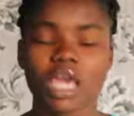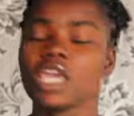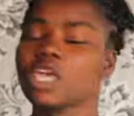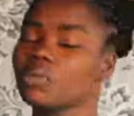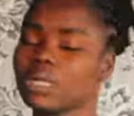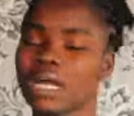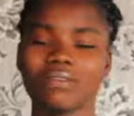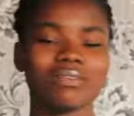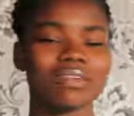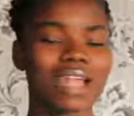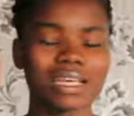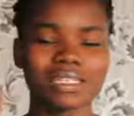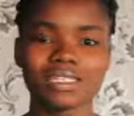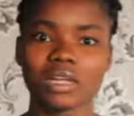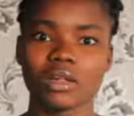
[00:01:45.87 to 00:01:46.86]
he would have
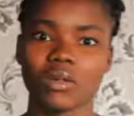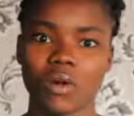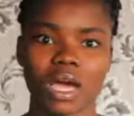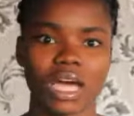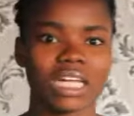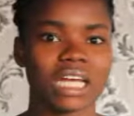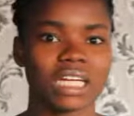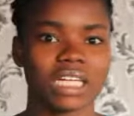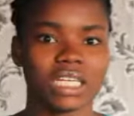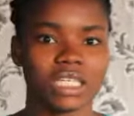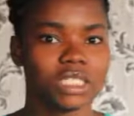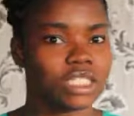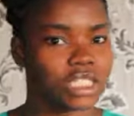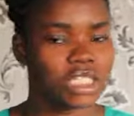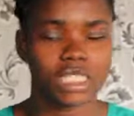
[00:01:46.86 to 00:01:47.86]
lasted longer than he
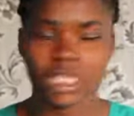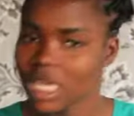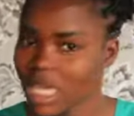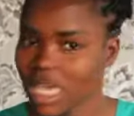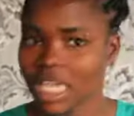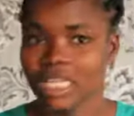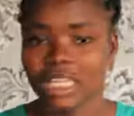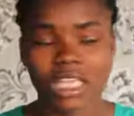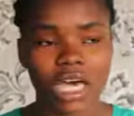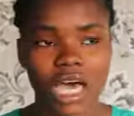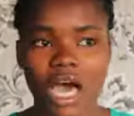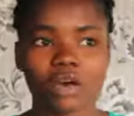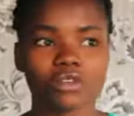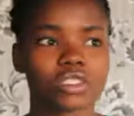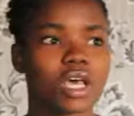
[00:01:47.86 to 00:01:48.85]
did in the
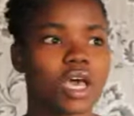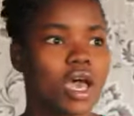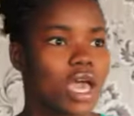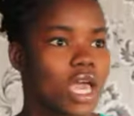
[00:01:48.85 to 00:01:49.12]
house.